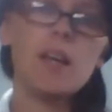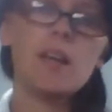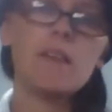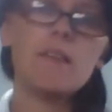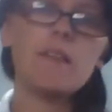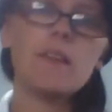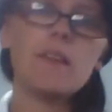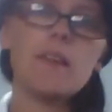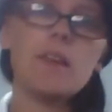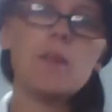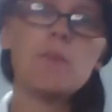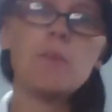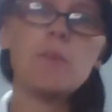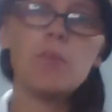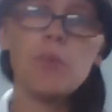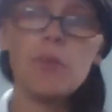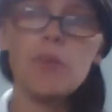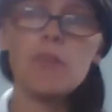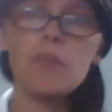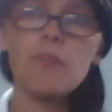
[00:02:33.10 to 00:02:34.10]
The
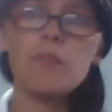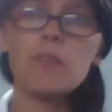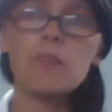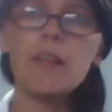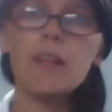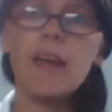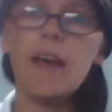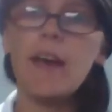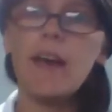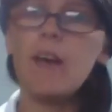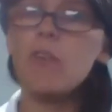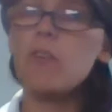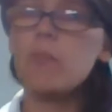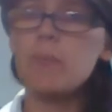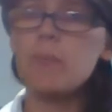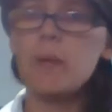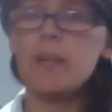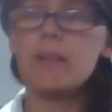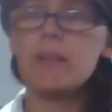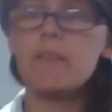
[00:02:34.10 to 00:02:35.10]
proven health
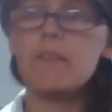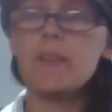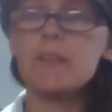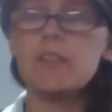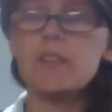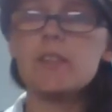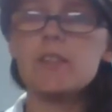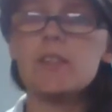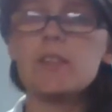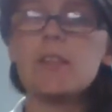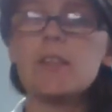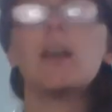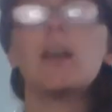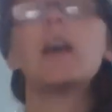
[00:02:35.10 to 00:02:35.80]
benefits